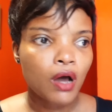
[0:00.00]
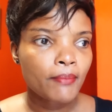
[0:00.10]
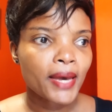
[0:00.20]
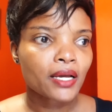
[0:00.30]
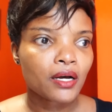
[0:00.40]
Oh
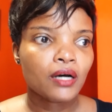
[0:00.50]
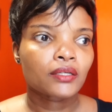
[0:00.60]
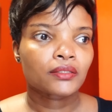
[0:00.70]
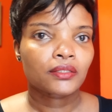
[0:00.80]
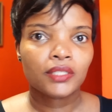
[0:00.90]
my
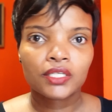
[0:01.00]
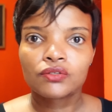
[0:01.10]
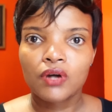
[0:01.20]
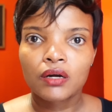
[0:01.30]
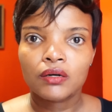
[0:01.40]
God,
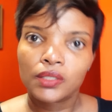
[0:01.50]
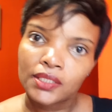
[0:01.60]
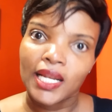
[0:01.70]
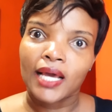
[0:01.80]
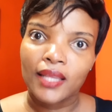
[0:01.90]
this rock
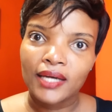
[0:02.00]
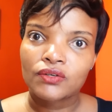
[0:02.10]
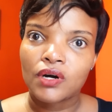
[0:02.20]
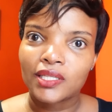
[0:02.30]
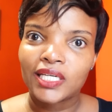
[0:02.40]
looks like that
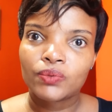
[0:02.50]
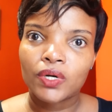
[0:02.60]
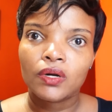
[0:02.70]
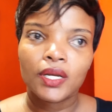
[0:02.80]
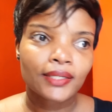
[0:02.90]
rock that we
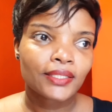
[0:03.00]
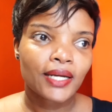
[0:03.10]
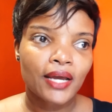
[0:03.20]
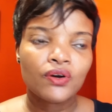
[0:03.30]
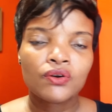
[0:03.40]
collected,
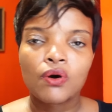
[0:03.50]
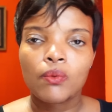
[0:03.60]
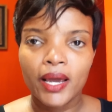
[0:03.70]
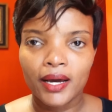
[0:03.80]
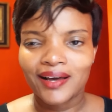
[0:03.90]
I don't know
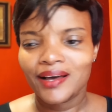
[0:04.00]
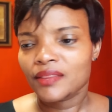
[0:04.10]
where.